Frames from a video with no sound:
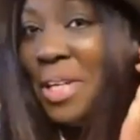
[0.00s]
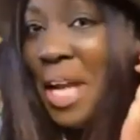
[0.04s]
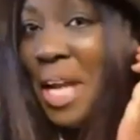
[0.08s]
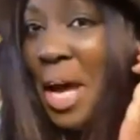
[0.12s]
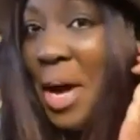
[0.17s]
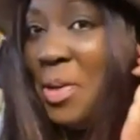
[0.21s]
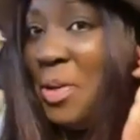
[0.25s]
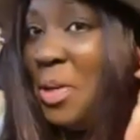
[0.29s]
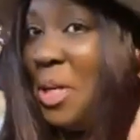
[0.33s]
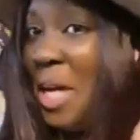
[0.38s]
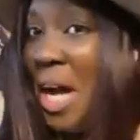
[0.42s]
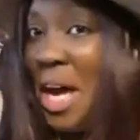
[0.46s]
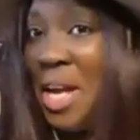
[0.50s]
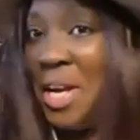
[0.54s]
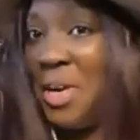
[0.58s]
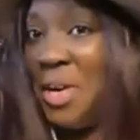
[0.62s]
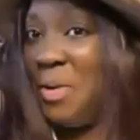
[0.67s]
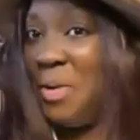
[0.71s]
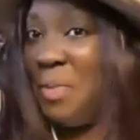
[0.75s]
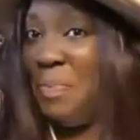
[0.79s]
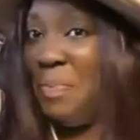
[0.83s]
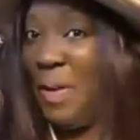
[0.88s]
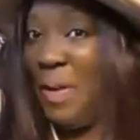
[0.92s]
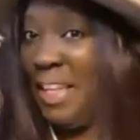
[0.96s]
got to repeat
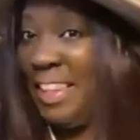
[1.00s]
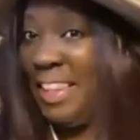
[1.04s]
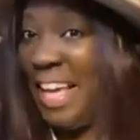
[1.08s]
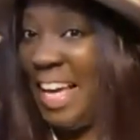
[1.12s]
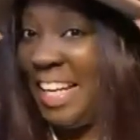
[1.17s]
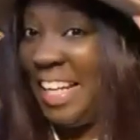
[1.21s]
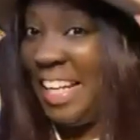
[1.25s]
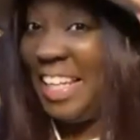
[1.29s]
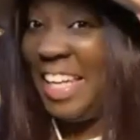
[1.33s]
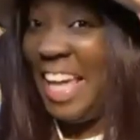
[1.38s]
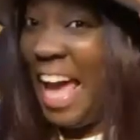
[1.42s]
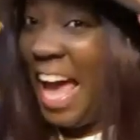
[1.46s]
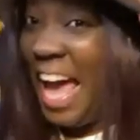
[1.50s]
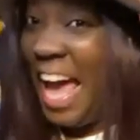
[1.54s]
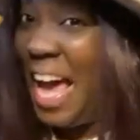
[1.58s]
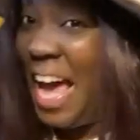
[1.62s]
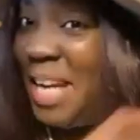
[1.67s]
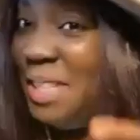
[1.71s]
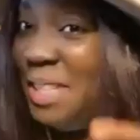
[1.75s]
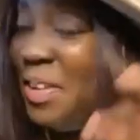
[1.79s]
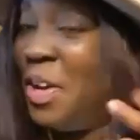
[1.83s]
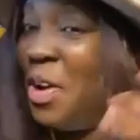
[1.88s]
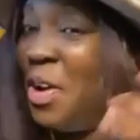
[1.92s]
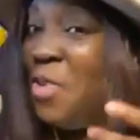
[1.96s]
that again
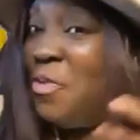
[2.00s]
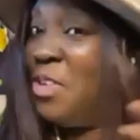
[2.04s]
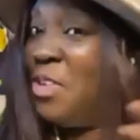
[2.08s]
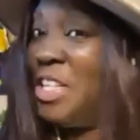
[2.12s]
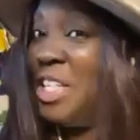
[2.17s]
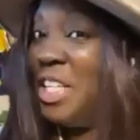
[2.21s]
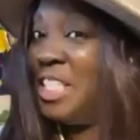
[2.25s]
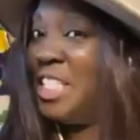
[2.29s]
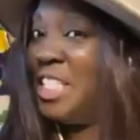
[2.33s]
for the deaf ones